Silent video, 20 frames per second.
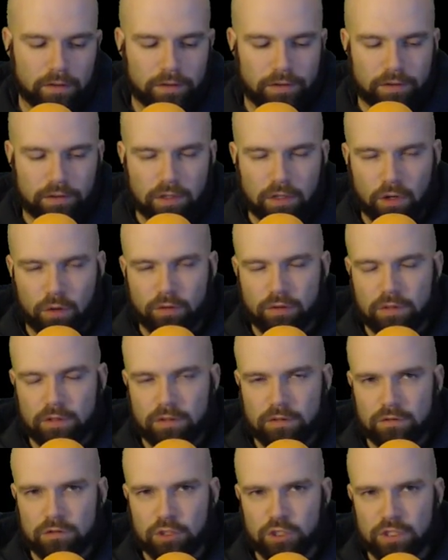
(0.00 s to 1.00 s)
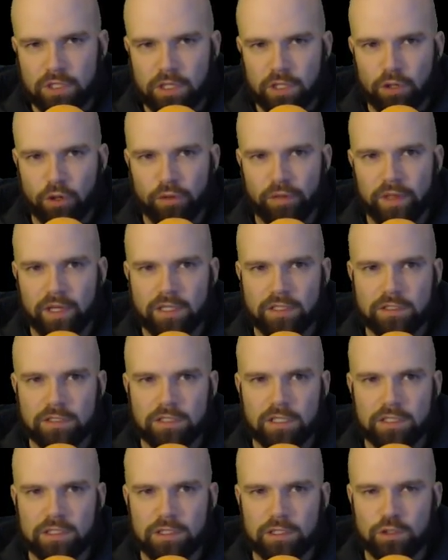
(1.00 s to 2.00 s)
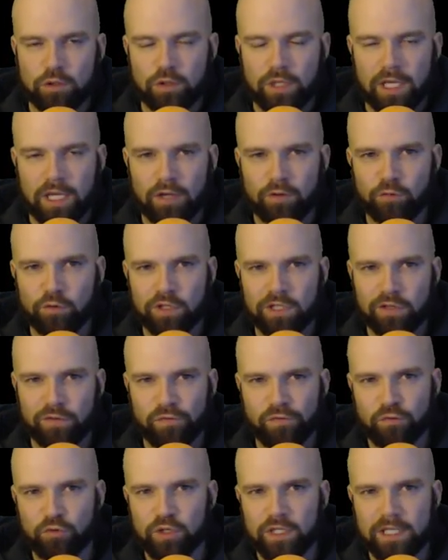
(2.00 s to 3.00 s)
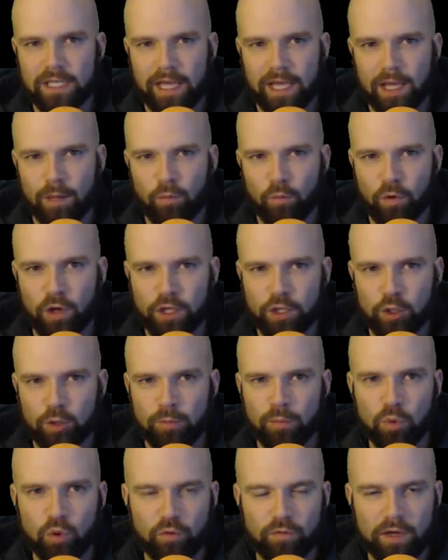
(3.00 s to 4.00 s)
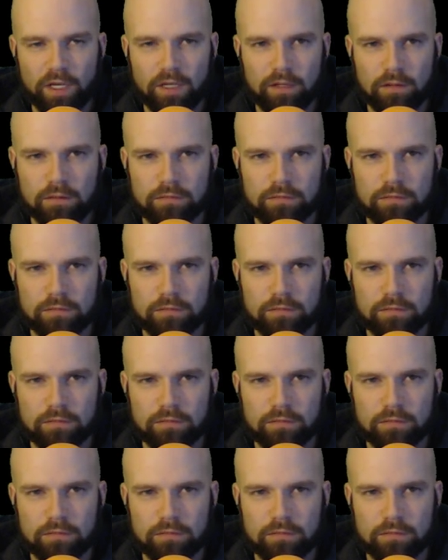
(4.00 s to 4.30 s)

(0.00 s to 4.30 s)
you know, just little things, because you can't really free cam while you're moving.